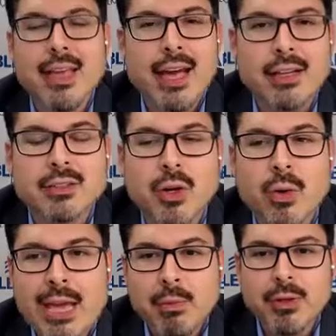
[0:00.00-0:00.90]
yeah.
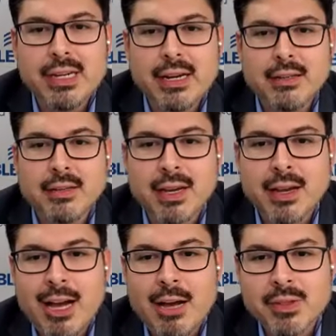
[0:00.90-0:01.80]
So
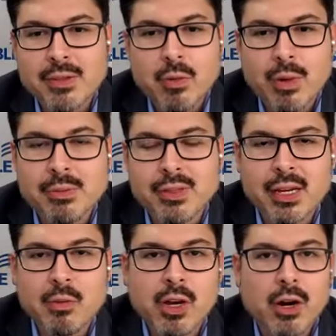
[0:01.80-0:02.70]
ableunited.com is our
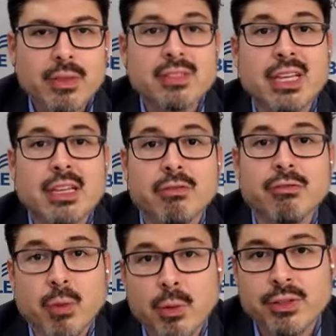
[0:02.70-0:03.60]
website. We are mm-hmm. the state of
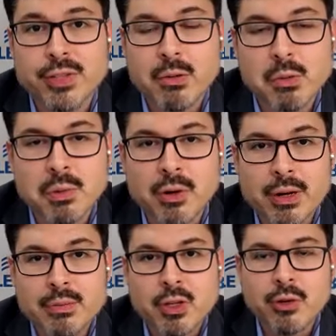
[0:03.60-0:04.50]
Florida's ABLE
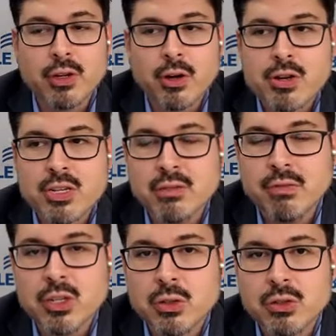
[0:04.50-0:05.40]
program. So I encourage
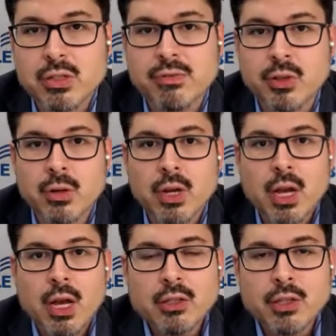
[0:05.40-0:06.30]
individuals, if you're
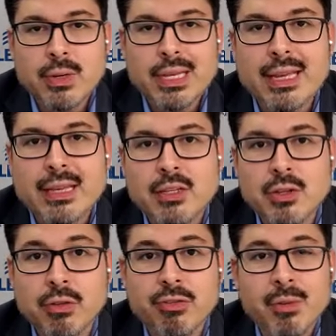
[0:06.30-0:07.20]
tuning in and
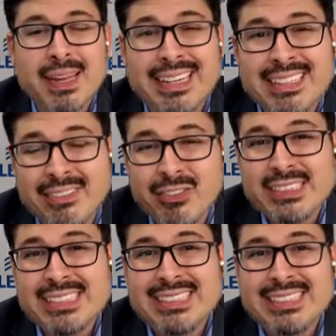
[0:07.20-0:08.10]
you're from a
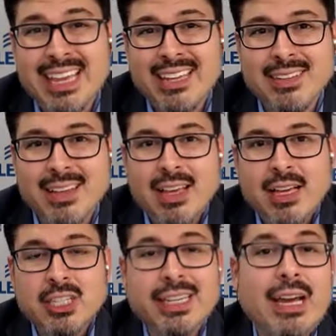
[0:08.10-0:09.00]
different state,
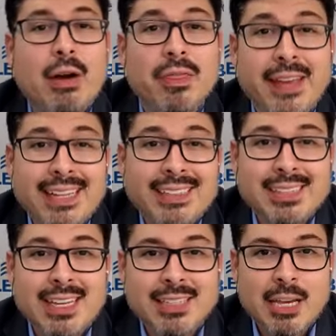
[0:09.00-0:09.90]
mm-hmm. check out what that
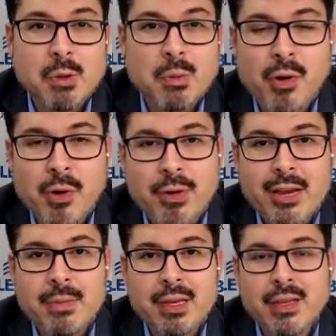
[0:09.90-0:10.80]
state's ABLE
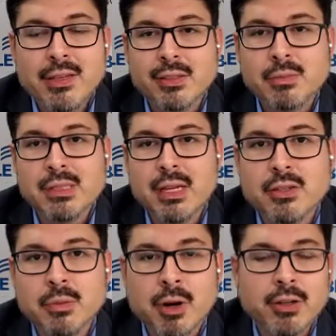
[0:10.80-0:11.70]
program is. Some
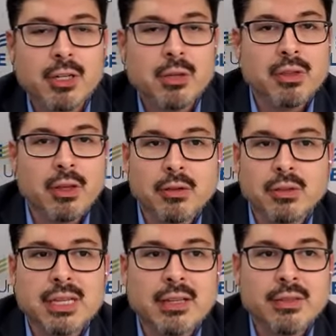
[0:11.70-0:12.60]
states are partnering with other
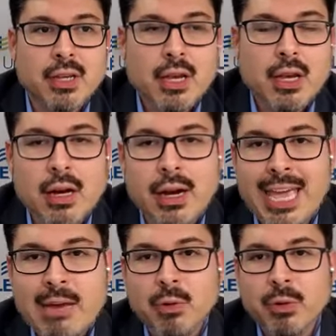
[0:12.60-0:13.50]
states. Uh,
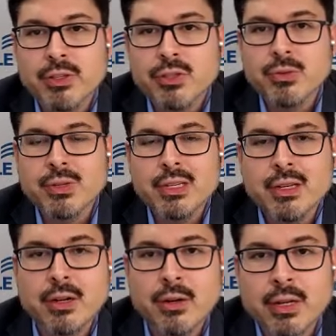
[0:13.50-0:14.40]
ABLE is unique
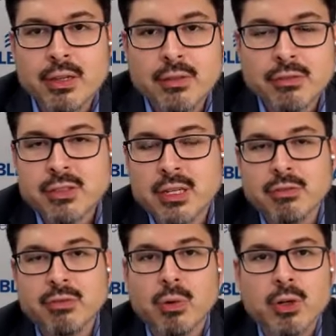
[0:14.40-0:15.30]
here in the state
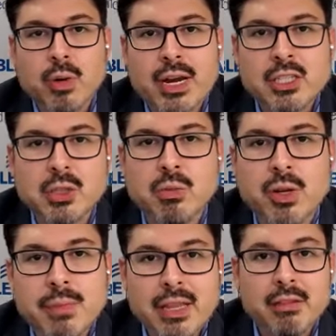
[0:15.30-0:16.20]
of Florida. We're actually
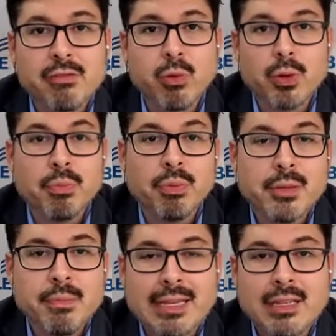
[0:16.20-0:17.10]
run by the Florida
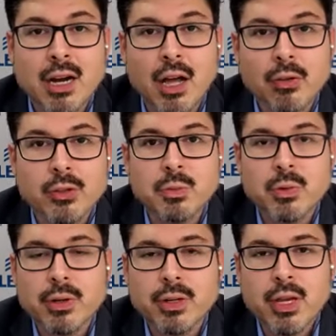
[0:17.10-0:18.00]
Prepaid College
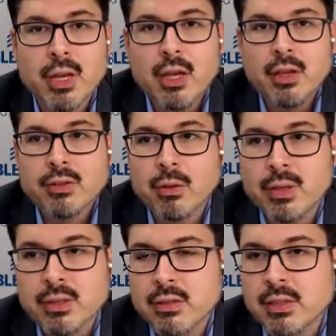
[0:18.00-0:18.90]
Board. So
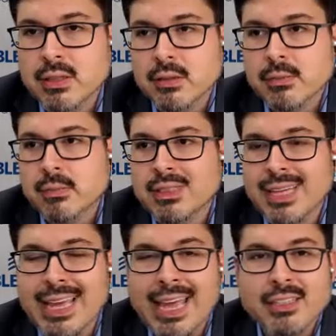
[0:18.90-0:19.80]
this, this
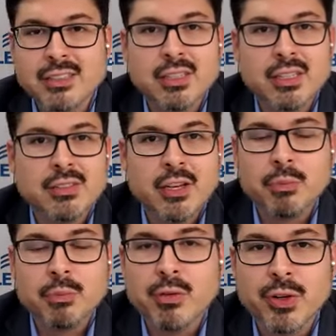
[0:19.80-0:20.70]
state agency has
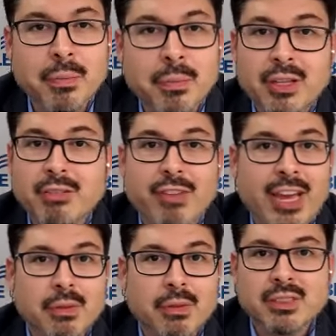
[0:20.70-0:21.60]
helped over a million
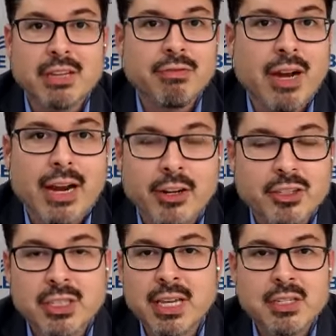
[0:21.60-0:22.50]
families save for higher
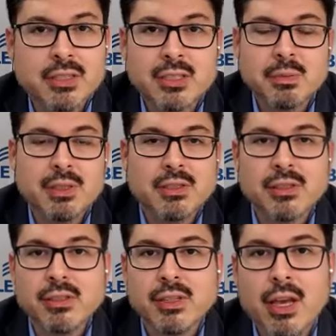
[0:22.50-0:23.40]
education
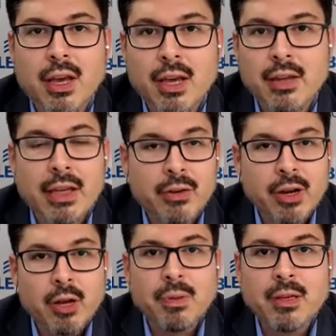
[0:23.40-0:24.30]
expenses. And now they're
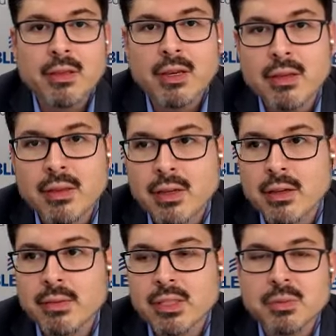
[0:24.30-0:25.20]
helping the,
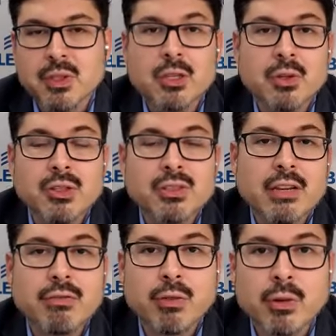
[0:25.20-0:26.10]
the disability community
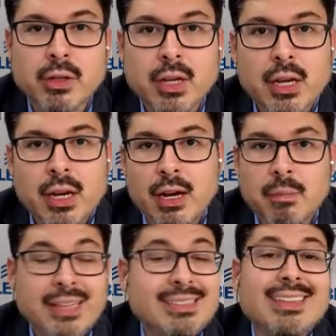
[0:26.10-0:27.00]
save for uh,
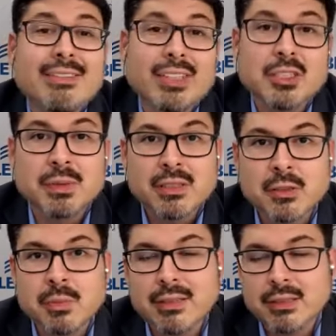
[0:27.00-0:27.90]
basic living
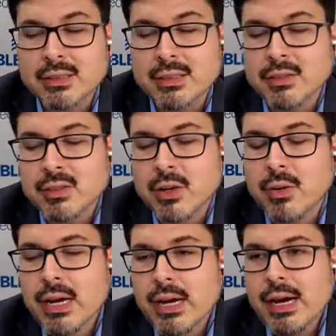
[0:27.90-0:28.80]
expenses, basically. And so,